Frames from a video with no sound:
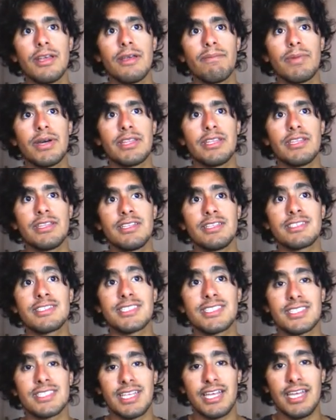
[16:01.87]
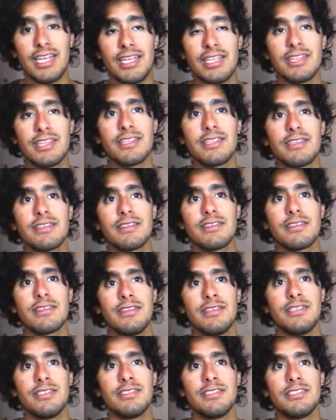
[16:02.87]
but the state
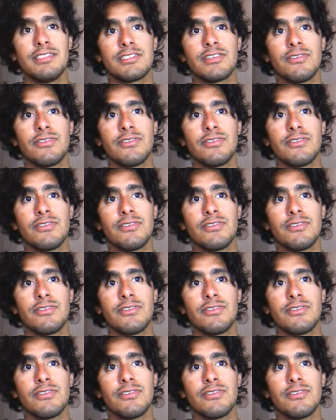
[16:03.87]
is